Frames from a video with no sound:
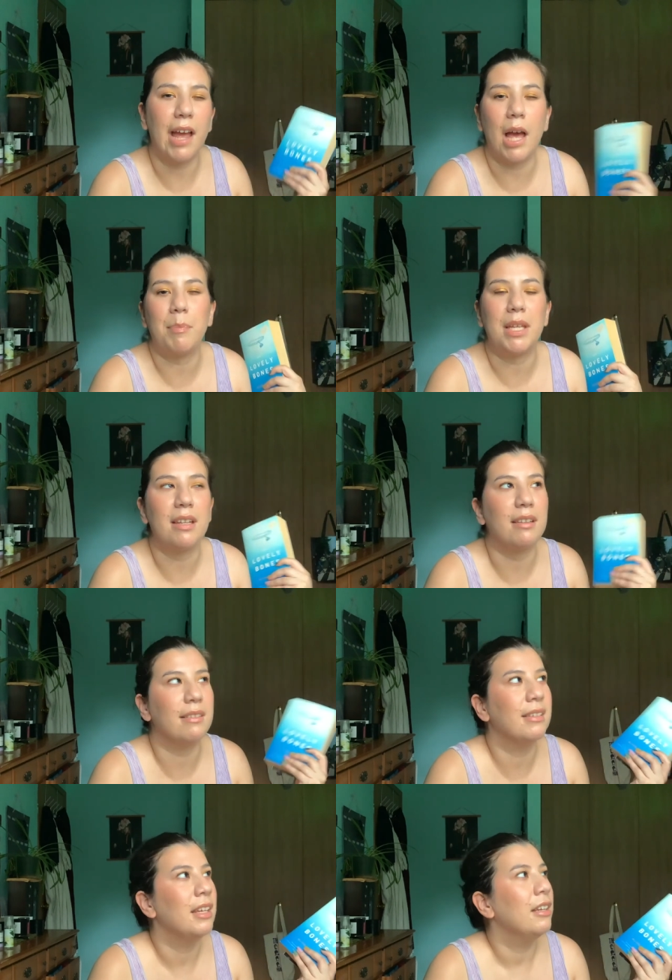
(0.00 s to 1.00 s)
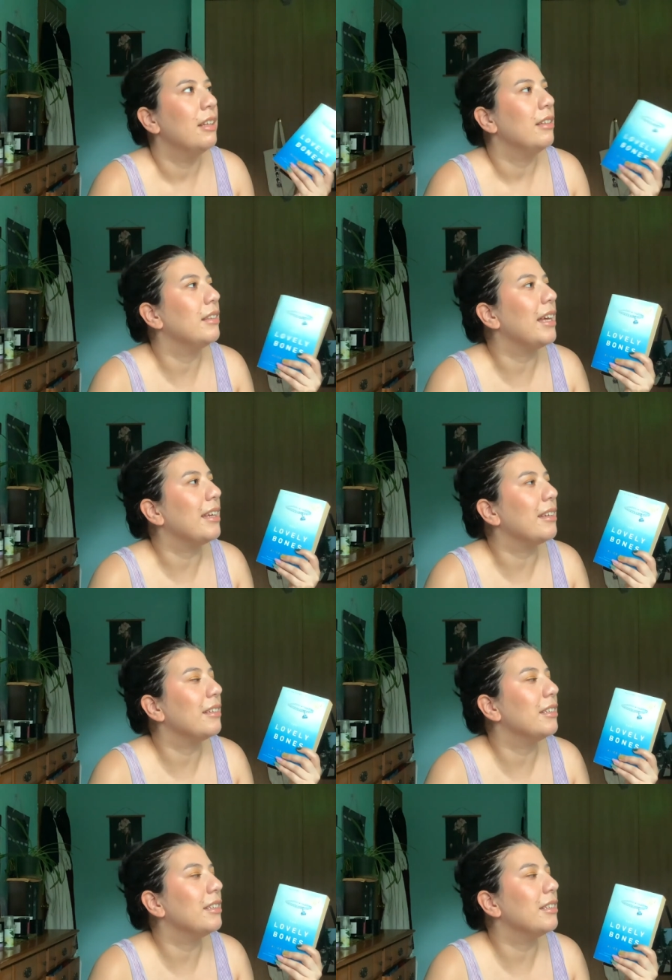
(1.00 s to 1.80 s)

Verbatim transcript: happiness, like